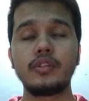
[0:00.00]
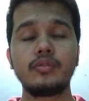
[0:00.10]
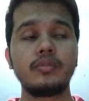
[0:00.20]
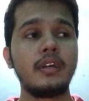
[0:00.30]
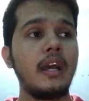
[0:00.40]

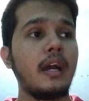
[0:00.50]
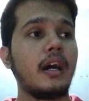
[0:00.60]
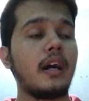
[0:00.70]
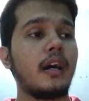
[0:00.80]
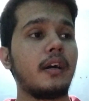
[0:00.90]
to
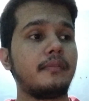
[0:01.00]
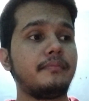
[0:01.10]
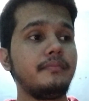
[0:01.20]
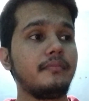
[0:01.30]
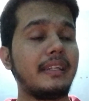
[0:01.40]

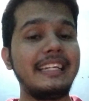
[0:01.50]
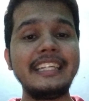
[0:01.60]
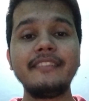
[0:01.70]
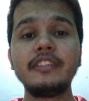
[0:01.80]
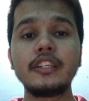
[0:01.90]

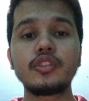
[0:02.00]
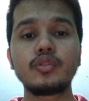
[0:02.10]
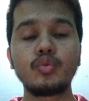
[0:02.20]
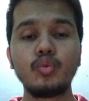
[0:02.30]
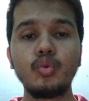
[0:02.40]
leave their
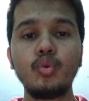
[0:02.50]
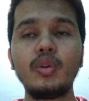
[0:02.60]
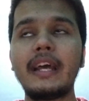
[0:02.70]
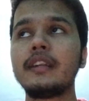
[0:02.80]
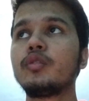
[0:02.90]

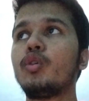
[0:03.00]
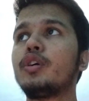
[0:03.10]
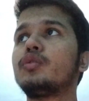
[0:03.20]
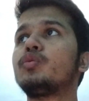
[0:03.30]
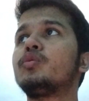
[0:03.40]
school and
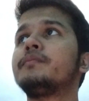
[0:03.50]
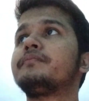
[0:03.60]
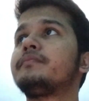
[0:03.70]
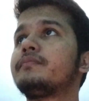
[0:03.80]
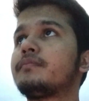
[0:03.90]
going to
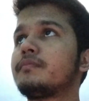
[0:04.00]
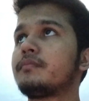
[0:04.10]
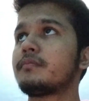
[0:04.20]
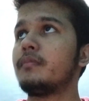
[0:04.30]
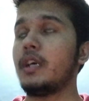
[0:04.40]

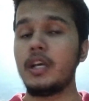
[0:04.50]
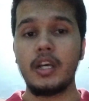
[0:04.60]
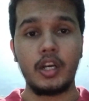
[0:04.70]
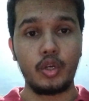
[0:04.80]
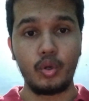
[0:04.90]

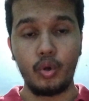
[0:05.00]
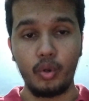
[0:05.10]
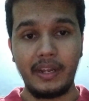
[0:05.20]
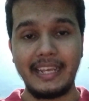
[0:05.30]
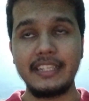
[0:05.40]
a
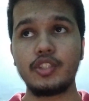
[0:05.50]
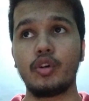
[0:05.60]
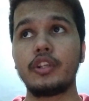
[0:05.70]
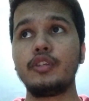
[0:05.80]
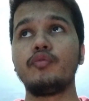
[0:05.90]
college
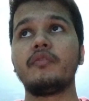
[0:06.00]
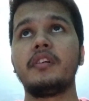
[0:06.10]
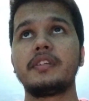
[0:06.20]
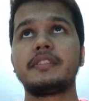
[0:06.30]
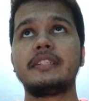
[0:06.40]
or
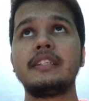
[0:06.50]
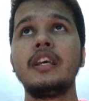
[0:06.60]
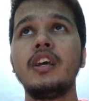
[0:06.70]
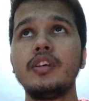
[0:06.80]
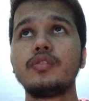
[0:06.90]
university.
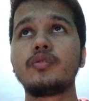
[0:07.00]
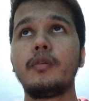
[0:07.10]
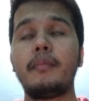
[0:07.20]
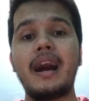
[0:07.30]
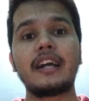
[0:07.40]
So
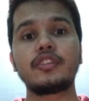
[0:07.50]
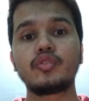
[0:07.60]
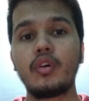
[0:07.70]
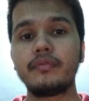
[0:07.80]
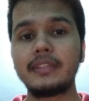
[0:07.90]

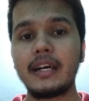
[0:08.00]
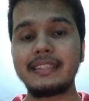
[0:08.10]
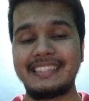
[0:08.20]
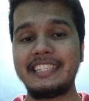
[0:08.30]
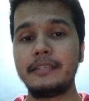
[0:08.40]
marks of
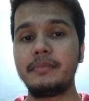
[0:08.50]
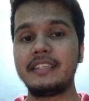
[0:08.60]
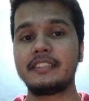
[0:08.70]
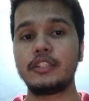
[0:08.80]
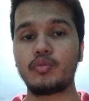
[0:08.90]
the
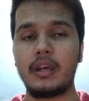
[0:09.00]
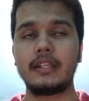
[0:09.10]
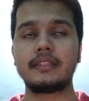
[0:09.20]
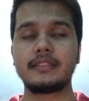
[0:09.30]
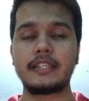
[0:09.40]
CBSE
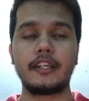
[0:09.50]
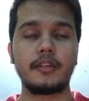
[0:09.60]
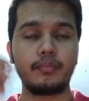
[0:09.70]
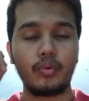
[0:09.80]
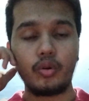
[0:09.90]
12th
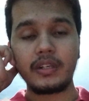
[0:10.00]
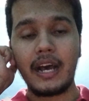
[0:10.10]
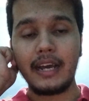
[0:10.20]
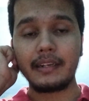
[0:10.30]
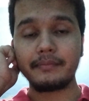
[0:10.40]
standard board
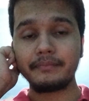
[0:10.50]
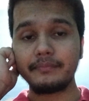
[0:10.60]
are